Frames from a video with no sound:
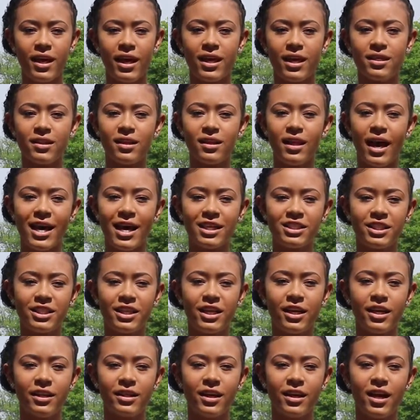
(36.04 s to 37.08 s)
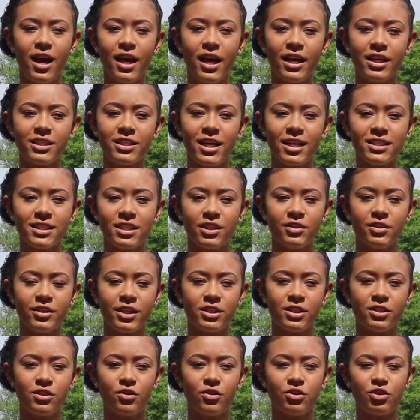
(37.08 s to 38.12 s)
In the last year, the college has
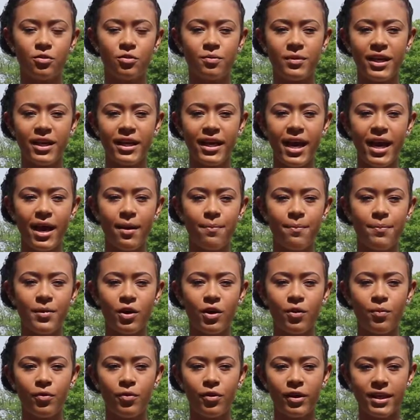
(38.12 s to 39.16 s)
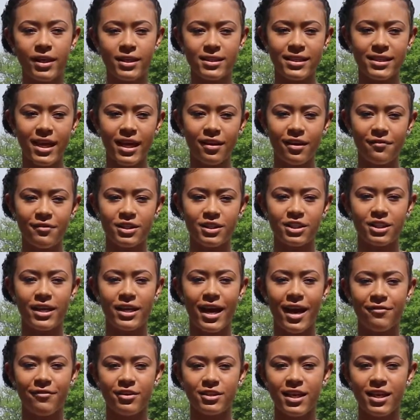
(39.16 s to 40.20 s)
increased social media, billboard, and television
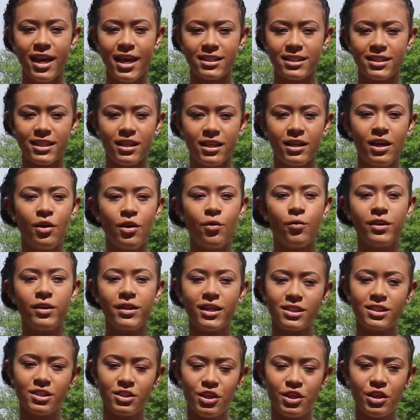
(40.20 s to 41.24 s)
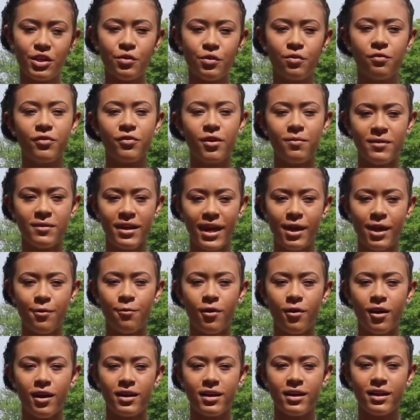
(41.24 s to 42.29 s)
advertising with its new From Day
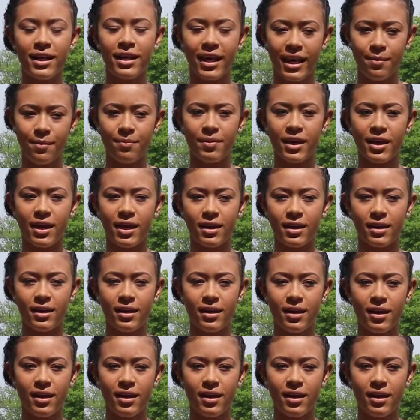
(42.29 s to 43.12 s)
One campaign.